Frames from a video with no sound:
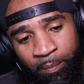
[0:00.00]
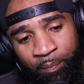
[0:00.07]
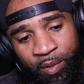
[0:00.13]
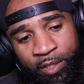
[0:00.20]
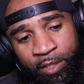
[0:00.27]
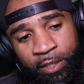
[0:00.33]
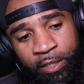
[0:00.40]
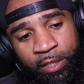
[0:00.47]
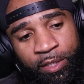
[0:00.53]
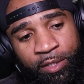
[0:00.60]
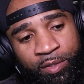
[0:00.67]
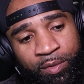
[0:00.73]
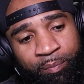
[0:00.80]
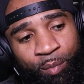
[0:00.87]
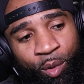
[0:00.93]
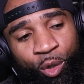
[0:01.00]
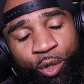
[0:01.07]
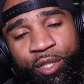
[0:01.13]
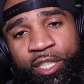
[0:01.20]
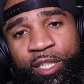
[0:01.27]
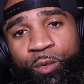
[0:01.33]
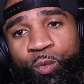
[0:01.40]
Because
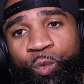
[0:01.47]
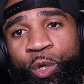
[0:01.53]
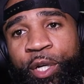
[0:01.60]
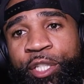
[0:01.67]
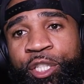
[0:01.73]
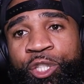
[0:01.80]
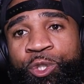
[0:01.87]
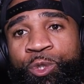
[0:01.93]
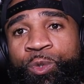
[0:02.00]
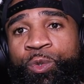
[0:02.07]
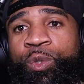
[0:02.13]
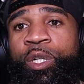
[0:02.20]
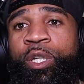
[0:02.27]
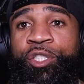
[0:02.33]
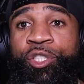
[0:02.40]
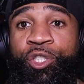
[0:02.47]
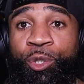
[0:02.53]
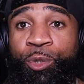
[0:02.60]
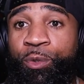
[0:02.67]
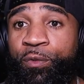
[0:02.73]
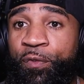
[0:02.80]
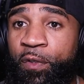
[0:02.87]
more than what you
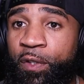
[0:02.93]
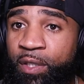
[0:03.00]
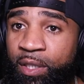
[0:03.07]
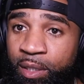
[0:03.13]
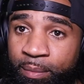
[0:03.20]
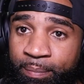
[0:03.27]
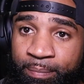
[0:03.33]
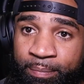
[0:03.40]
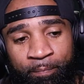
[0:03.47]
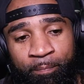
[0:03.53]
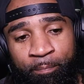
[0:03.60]
do for them,